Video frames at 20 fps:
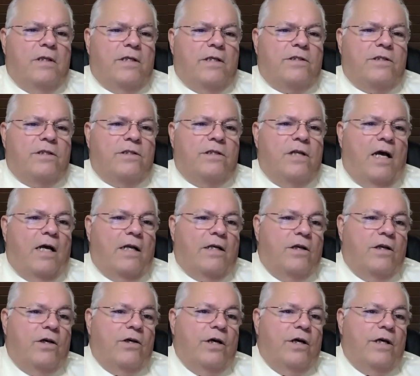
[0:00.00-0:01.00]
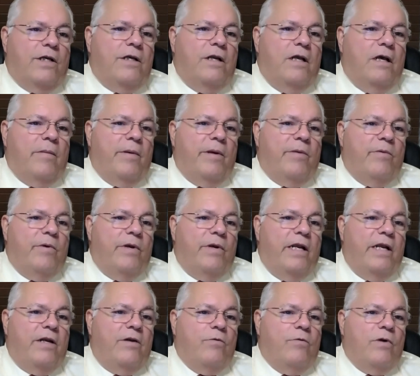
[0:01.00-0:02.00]
this is not good. I mean, we
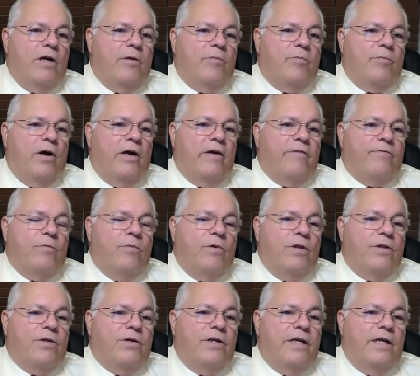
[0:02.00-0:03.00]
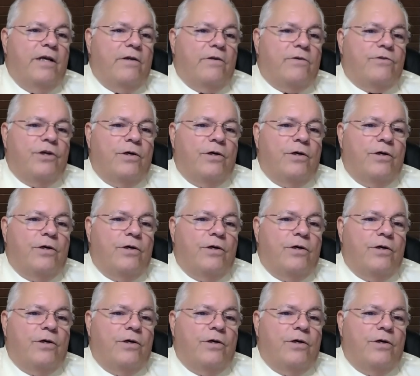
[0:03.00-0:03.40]
need to really pray for Brother D.L.